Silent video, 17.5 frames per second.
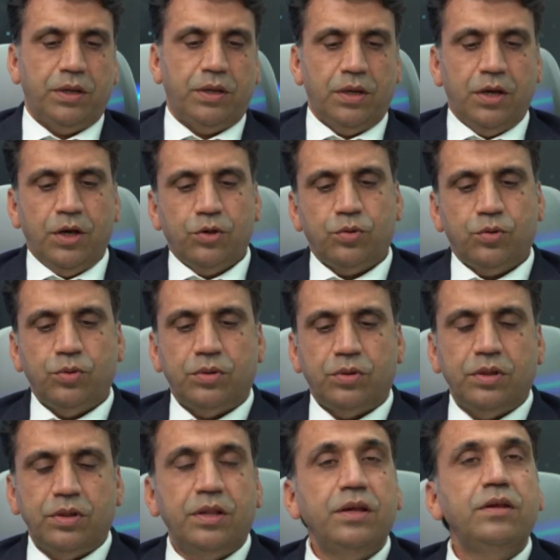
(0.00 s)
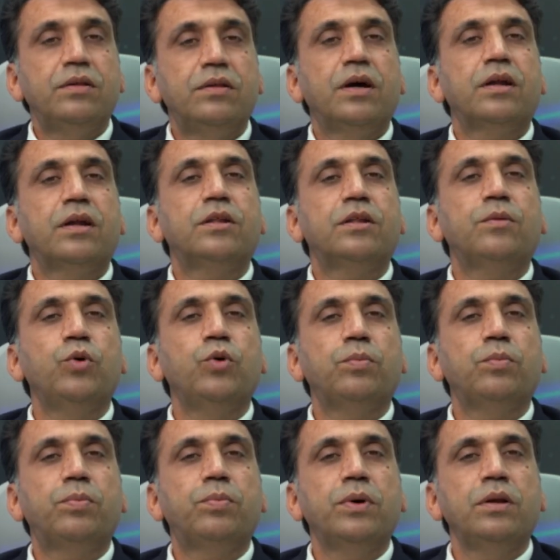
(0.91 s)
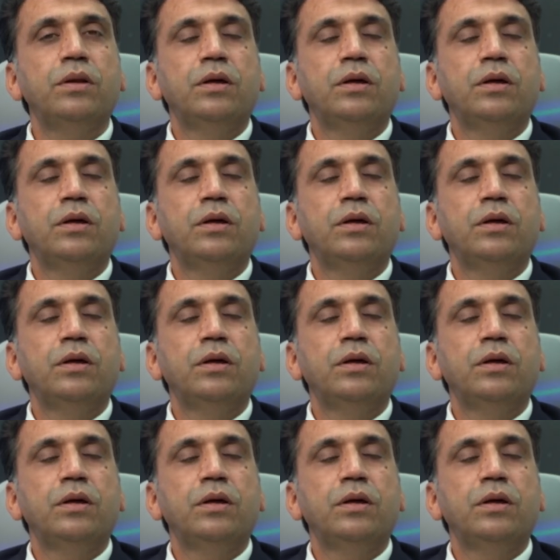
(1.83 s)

So these are the people,